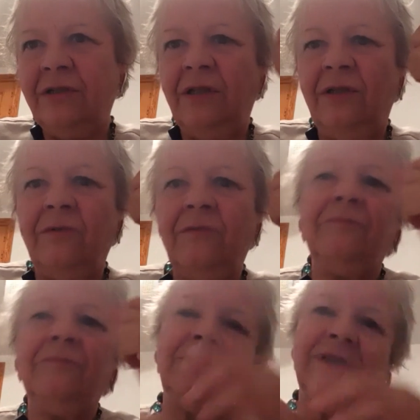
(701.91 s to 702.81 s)
You know,
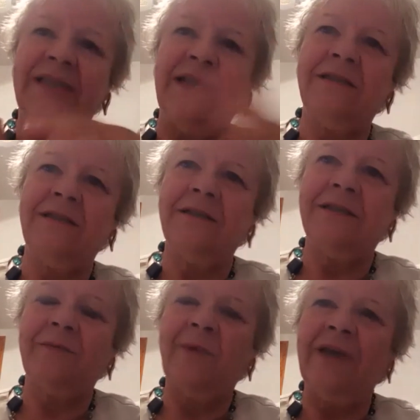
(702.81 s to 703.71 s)
the
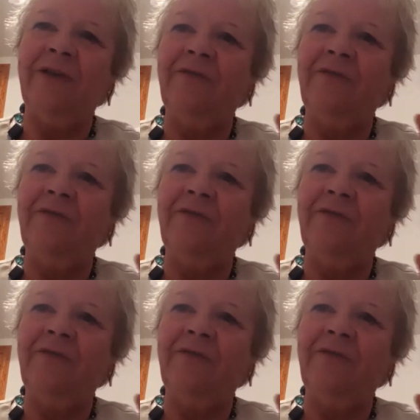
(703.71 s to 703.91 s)
sentence where